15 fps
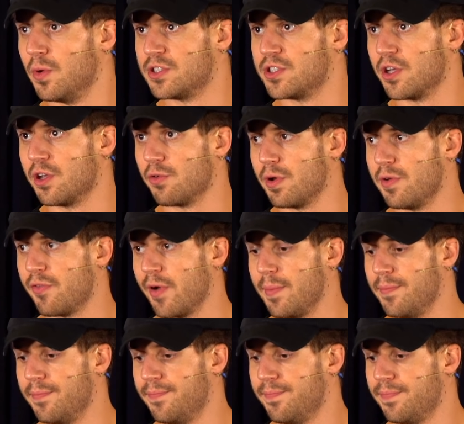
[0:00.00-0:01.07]
What's a good
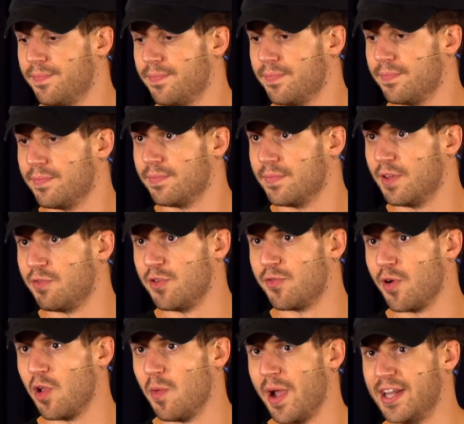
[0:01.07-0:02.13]
reframe? If you
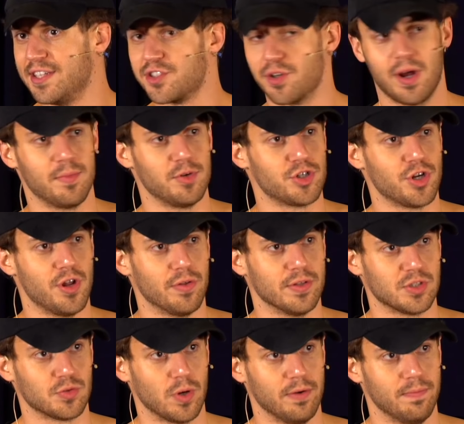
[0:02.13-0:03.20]
follow my Instagram, you should know
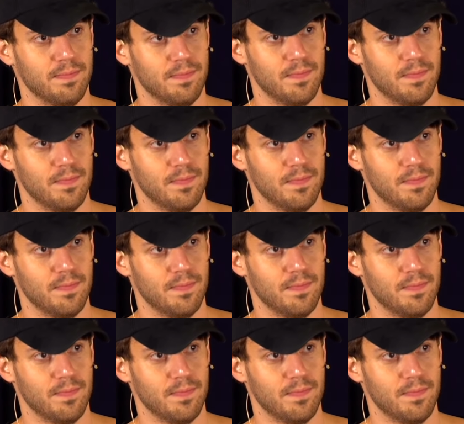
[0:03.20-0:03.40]
this one.